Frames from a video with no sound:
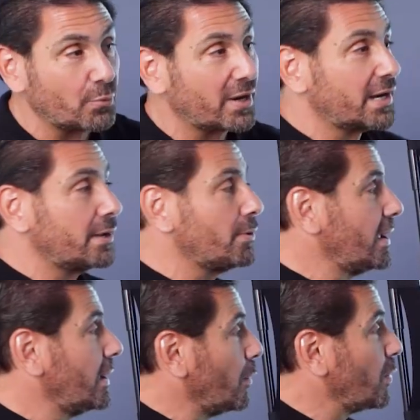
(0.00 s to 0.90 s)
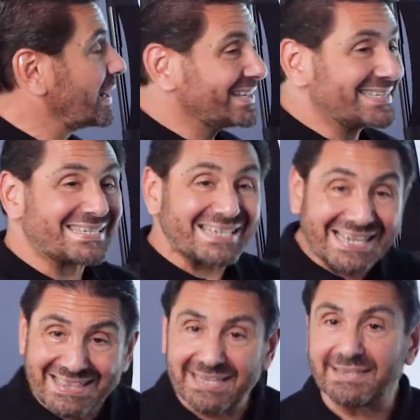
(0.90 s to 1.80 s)
We're gonna
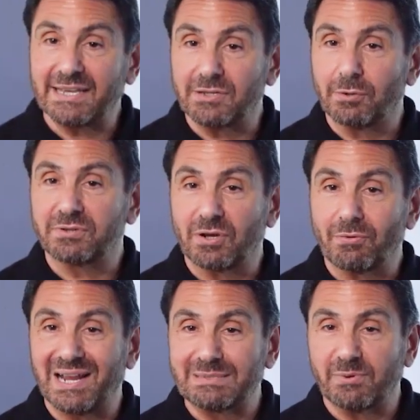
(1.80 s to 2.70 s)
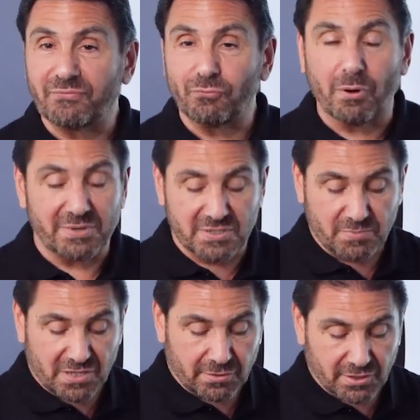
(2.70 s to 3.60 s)
see that they don't degrade the performance
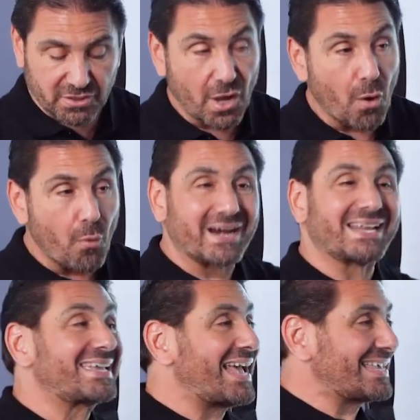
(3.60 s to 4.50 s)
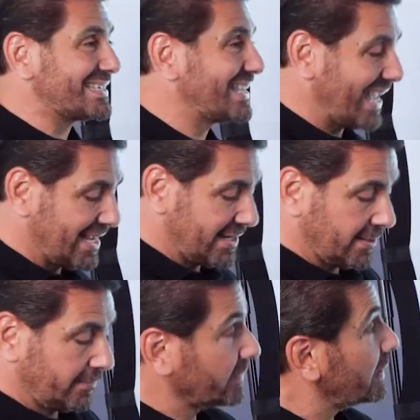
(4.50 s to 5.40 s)
because we're gonna cascade it